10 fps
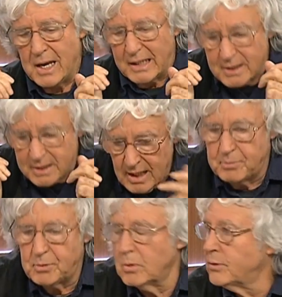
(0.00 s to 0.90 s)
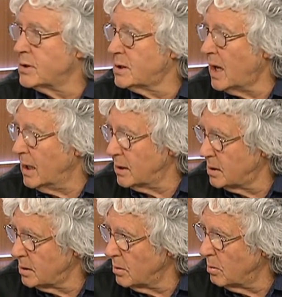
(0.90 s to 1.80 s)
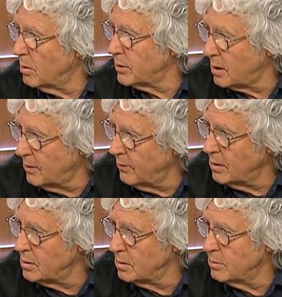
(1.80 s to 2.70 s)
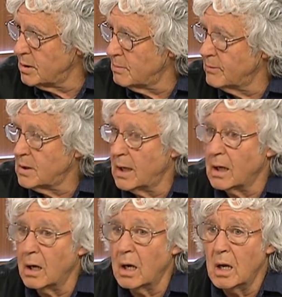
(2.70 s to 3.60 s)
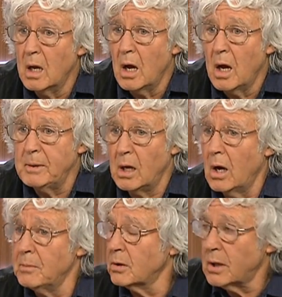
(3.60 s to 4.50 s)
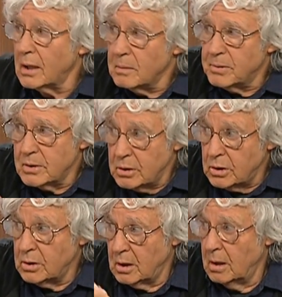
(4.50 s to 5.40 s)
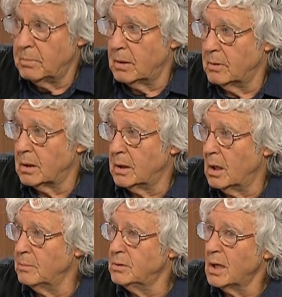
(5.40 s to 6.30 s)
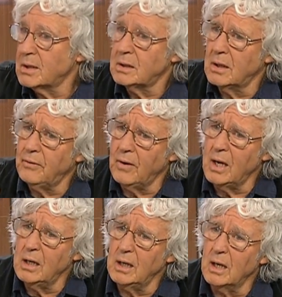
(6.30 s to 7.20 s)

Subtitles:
accept what the state or what the conventional wisdom is saying. I mean, I'm not taking a position here publicly. I'm just defending